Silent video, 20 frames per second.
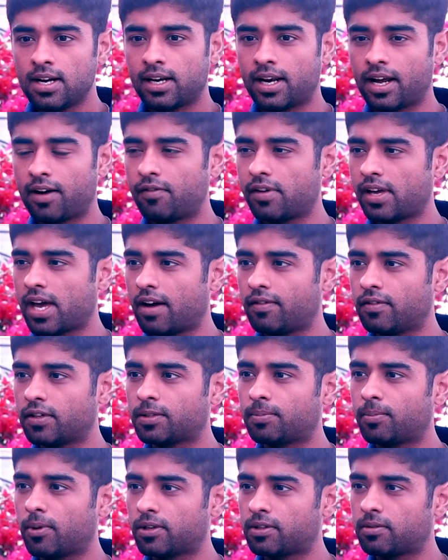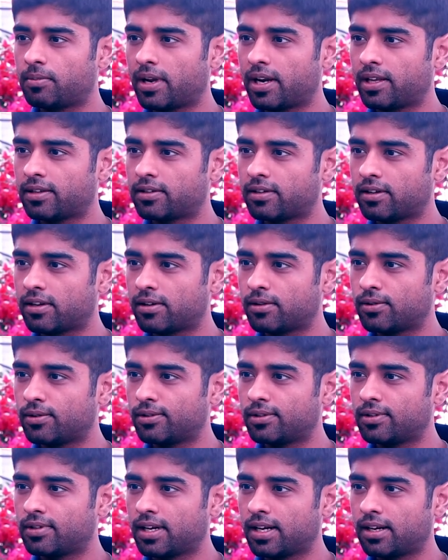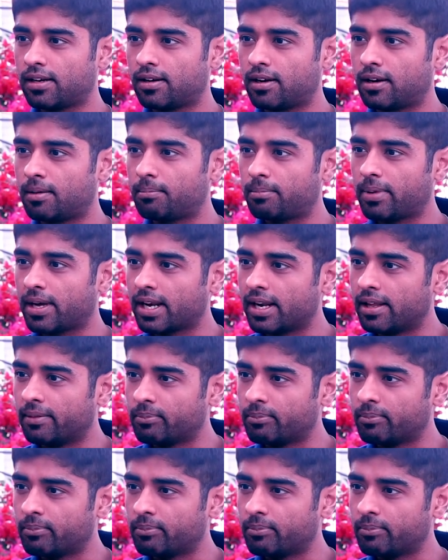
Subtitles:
Now we have a sports minister who's an Olympian